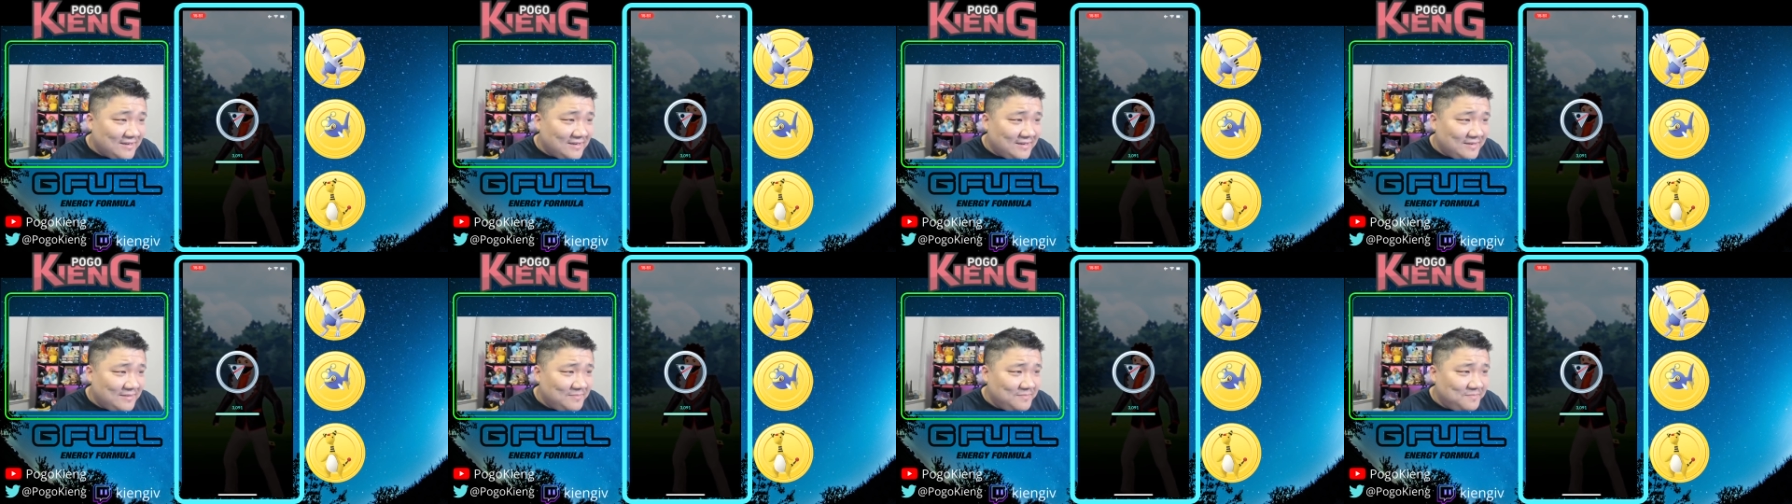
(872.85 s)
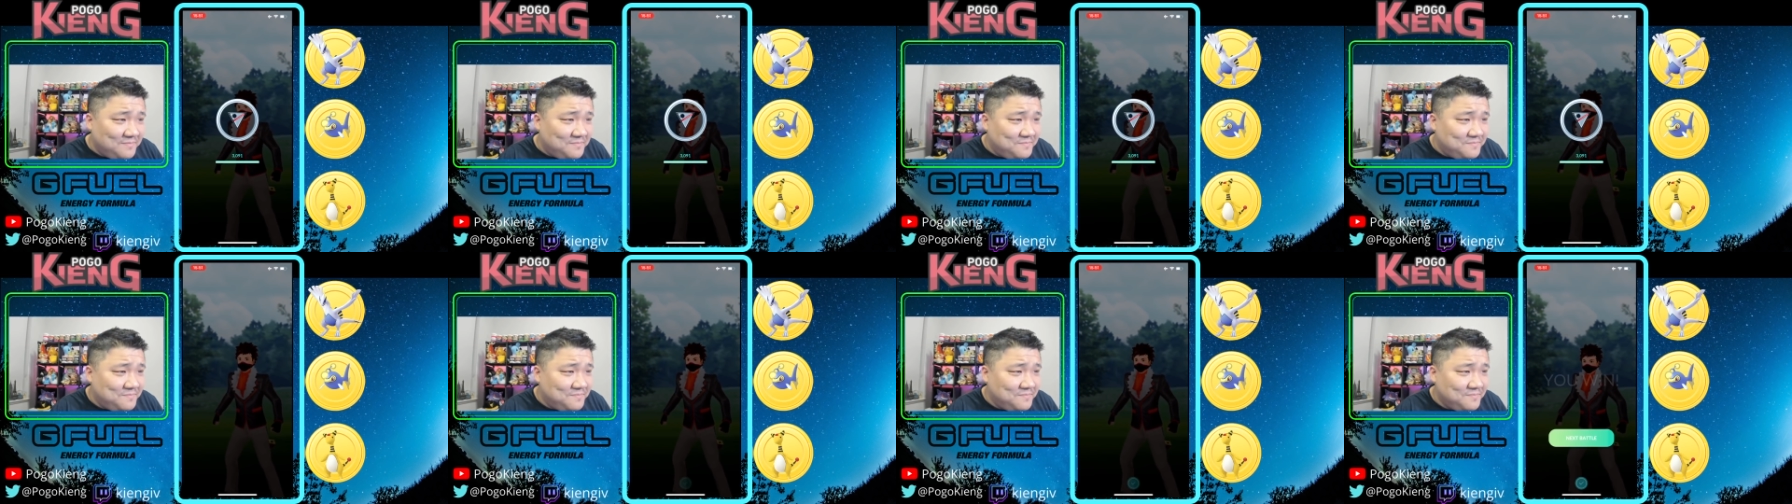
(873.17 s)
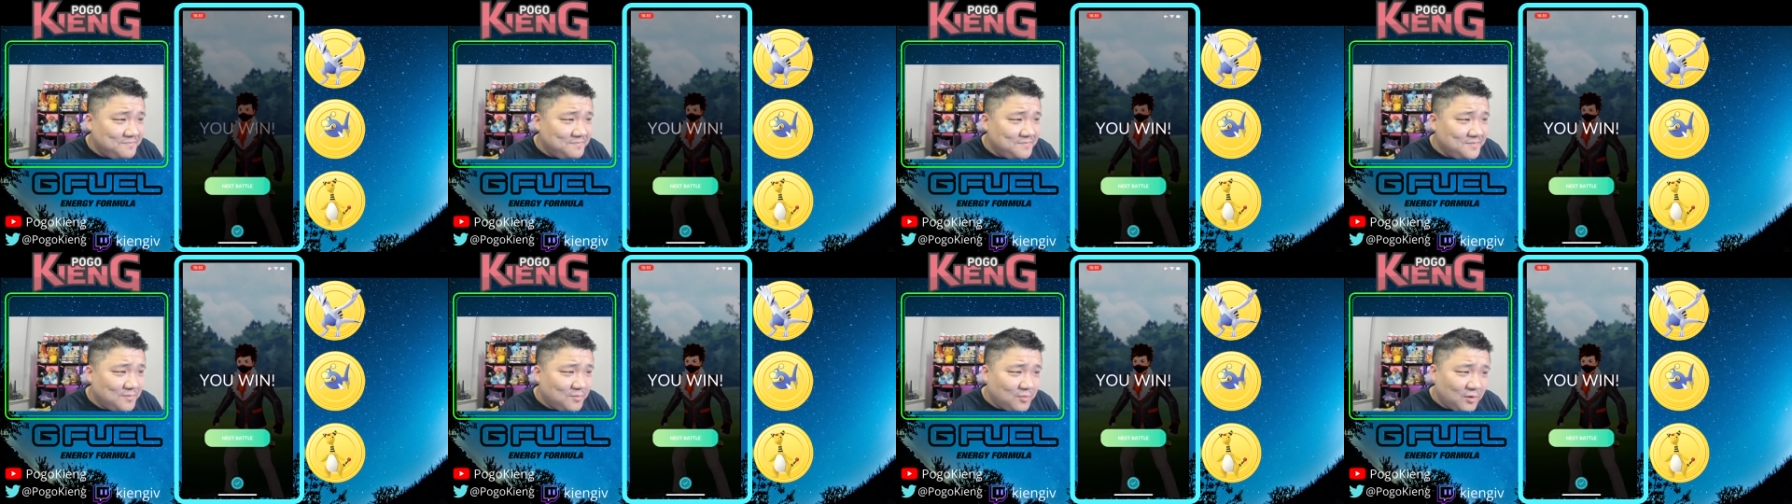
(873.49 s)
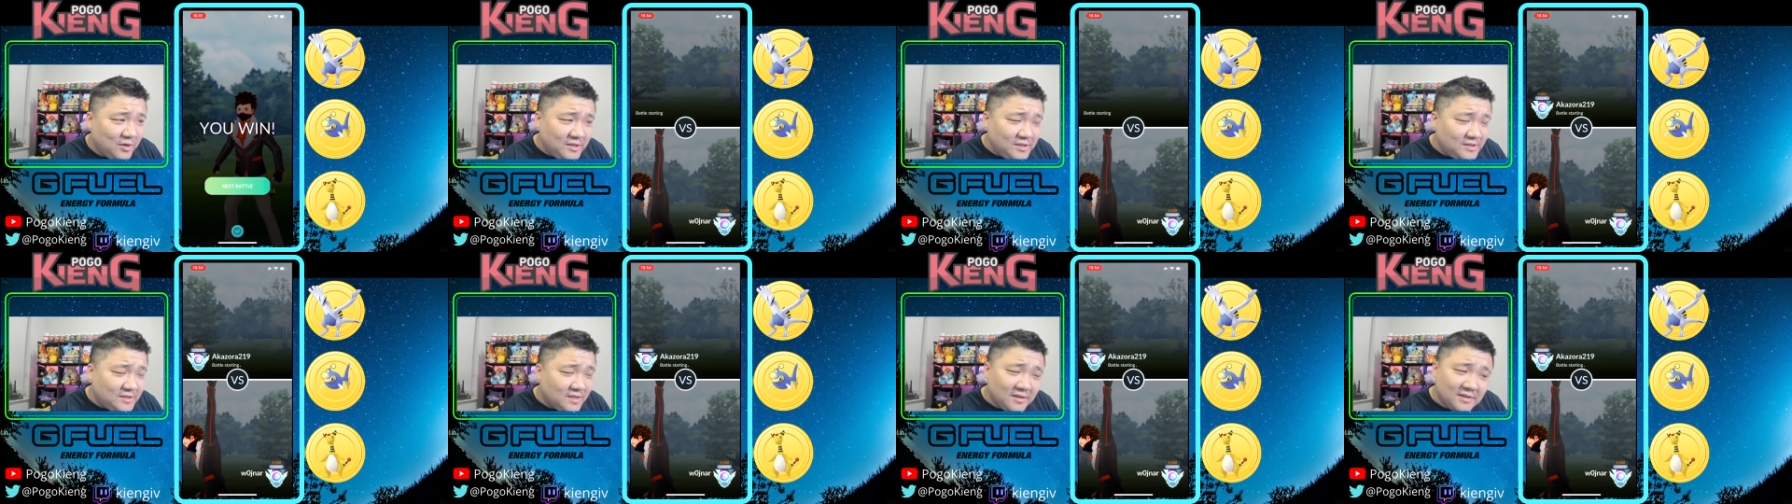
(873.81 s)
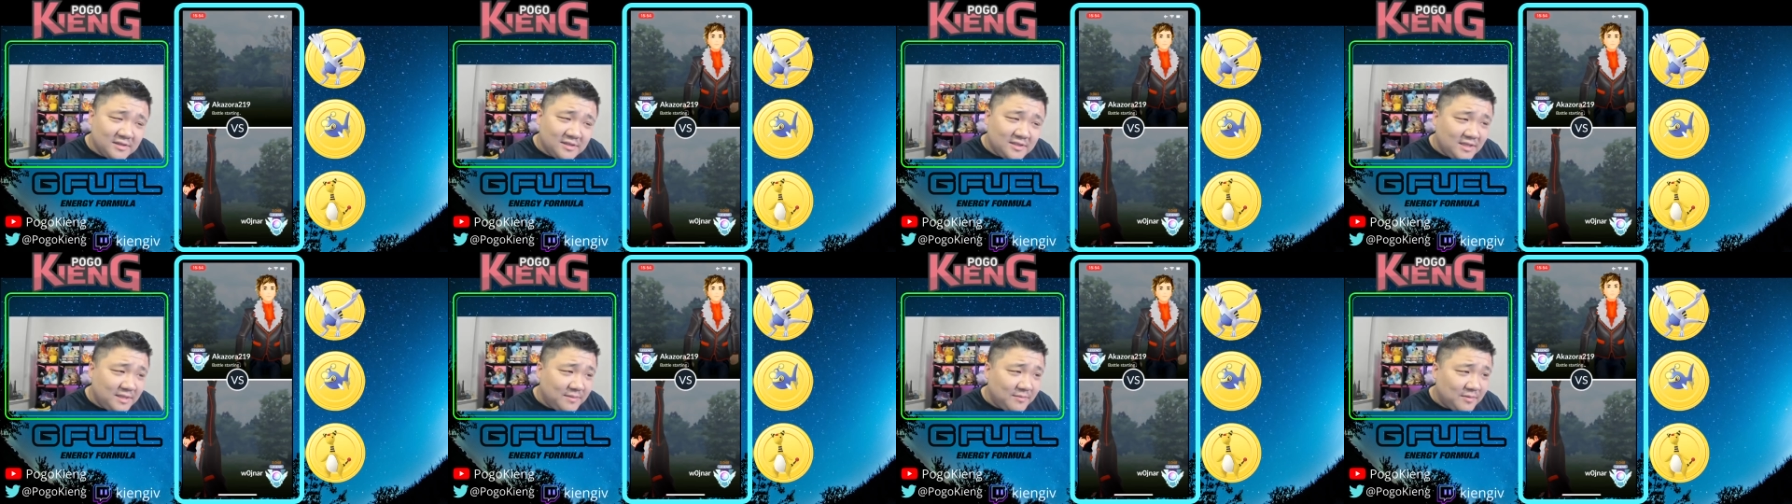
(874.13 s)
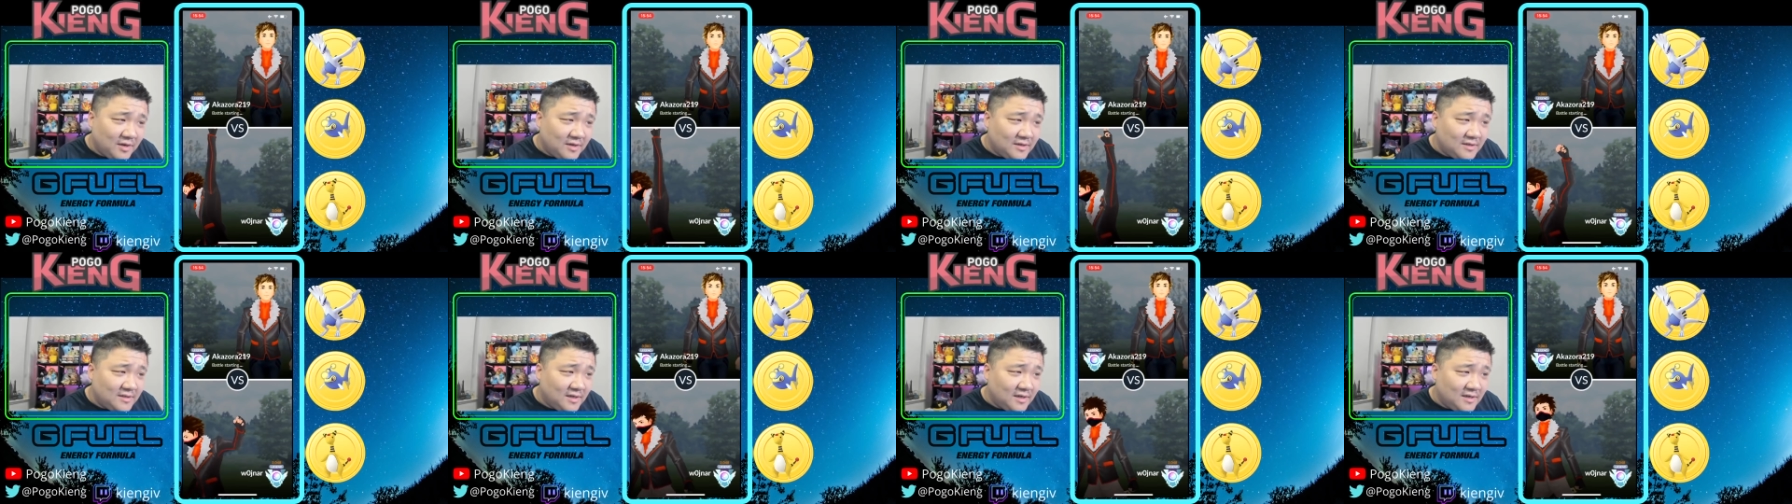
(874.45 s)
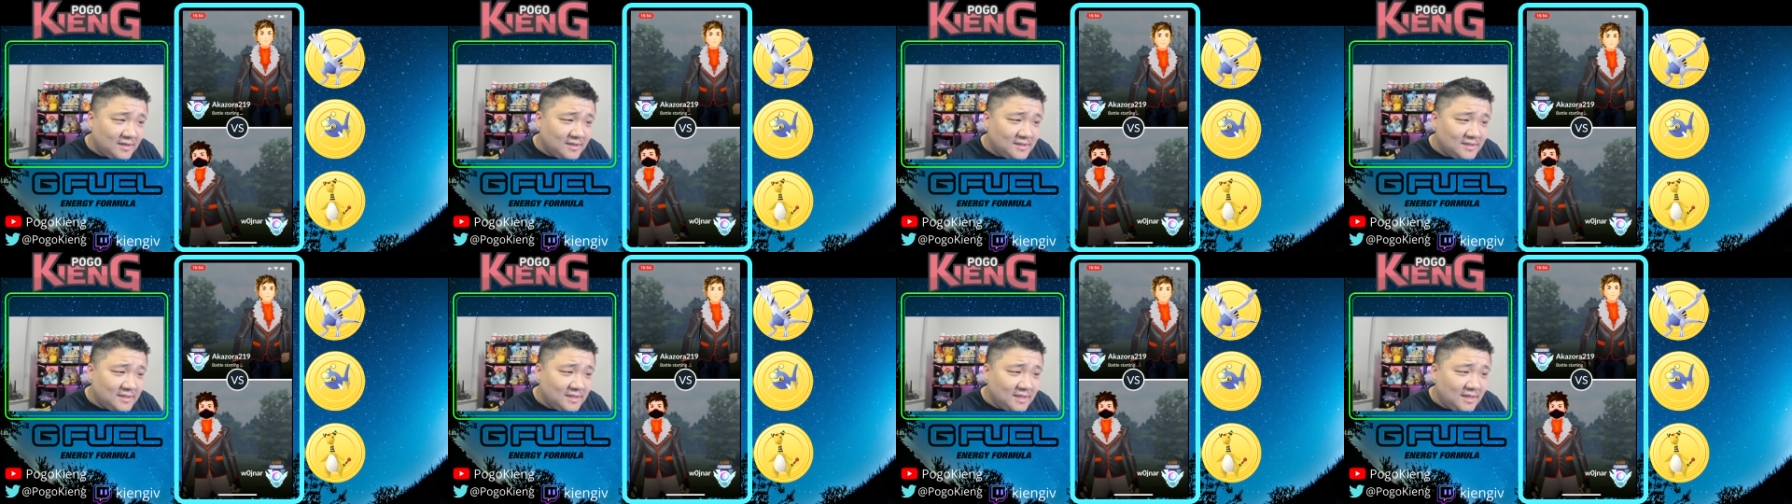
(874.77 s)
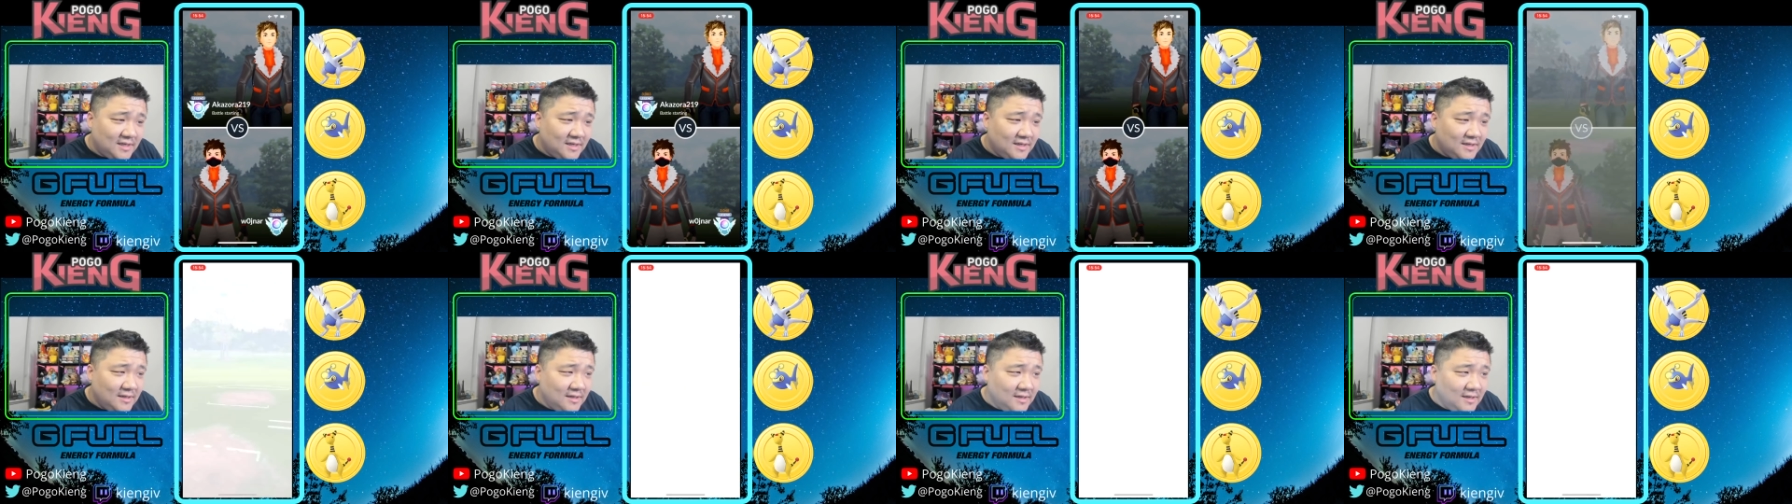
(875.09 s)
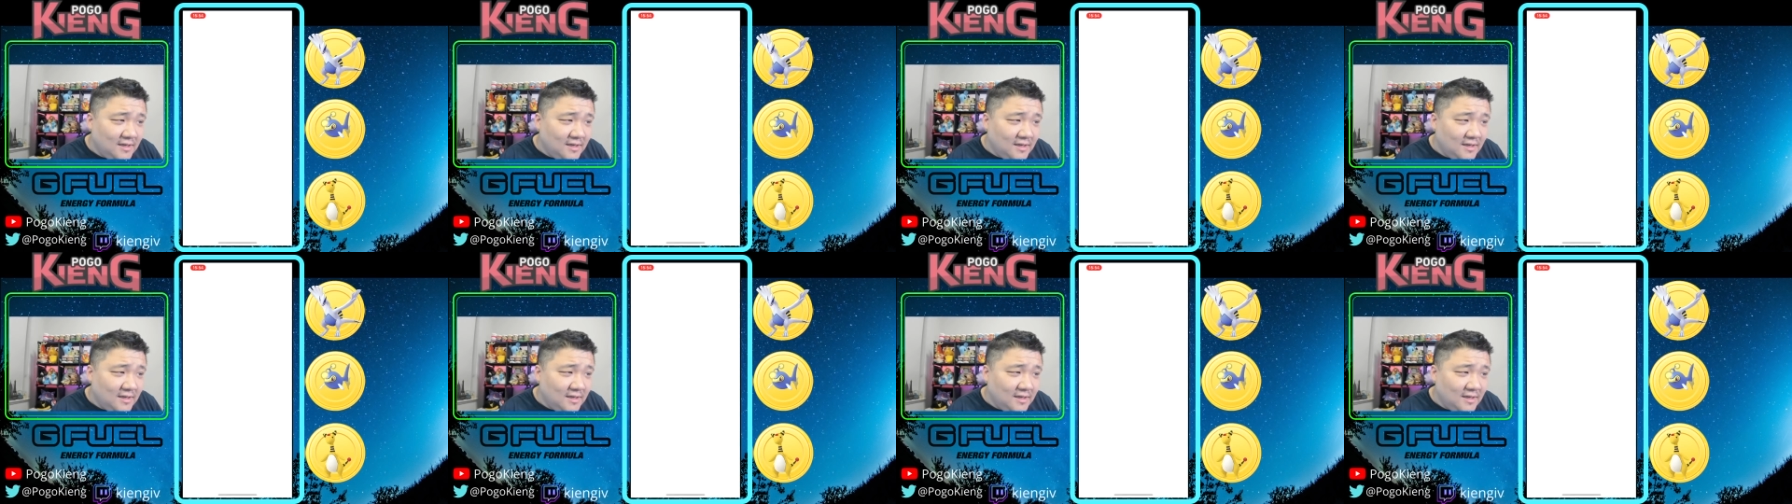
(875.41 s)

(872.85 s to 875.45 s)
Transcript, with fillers: um, pretty solid team on it, honestly.